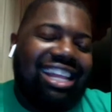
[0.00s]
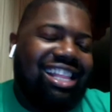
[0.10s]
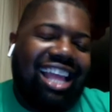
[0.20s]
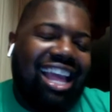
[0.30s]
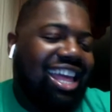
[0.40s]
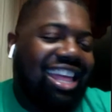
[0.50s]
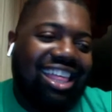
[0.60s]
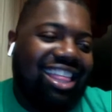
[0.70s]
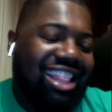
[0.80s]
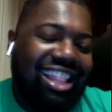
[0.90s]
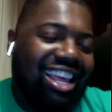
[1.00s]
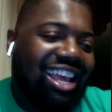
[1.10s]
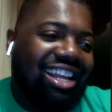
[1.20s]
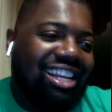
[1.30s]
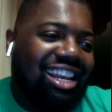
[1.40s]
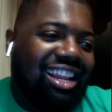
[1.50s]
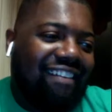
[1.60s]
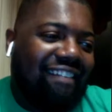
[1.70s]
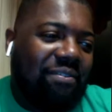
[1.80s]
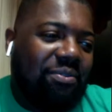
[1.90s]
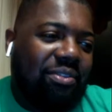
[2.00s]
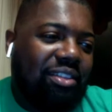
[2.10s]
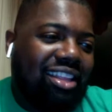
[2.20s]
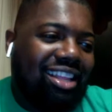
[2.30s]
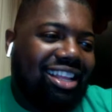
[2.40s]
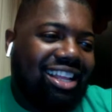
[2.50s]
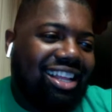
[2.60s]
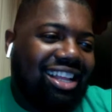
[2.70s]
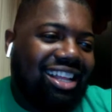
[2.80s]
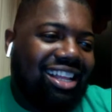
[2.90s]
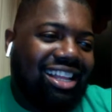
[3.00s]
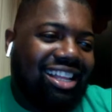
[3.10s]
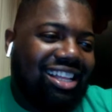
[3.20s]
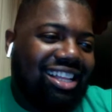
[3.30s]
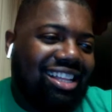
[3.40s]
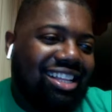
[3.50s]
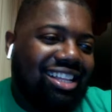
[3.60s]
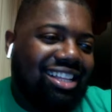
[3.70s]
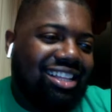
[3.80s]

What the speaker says: feel bad for Tyrod, man. He keep getting hurt.